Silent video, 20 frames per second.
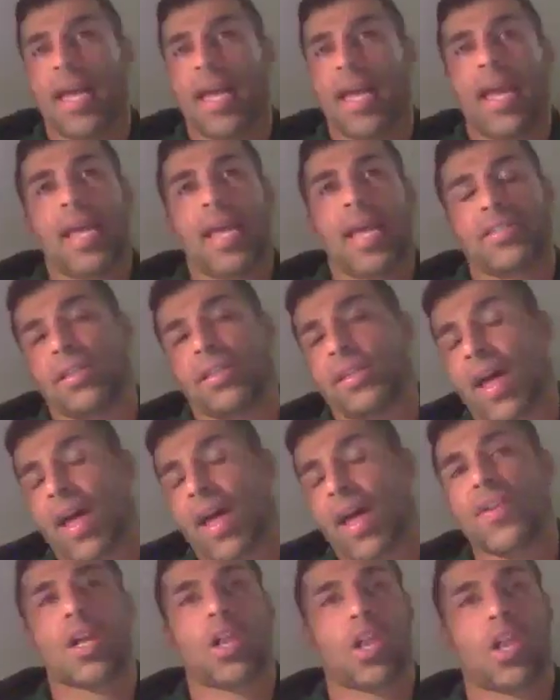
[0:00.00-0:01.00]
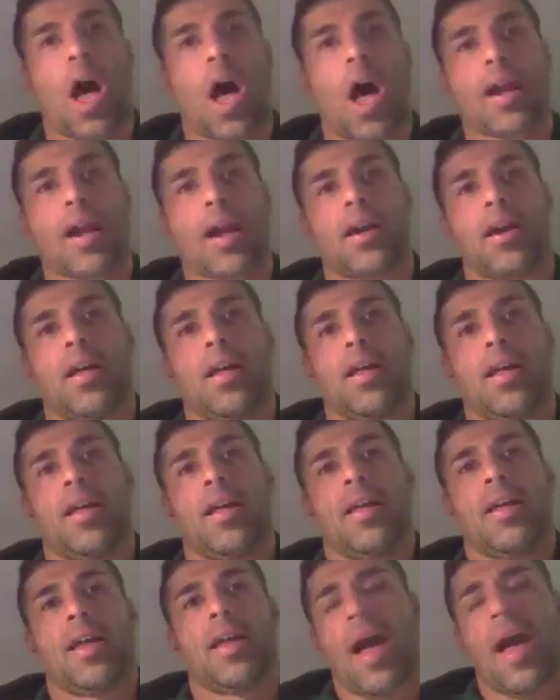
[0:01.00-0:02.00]
it's 11 o'clock.
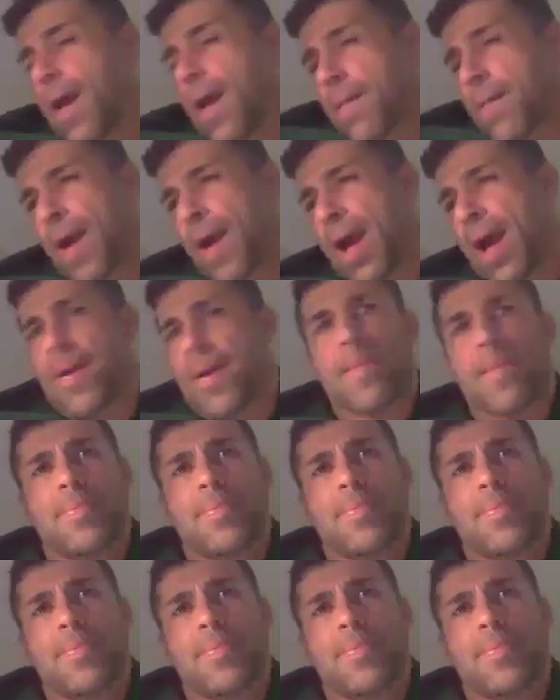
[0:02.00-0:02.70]
I might be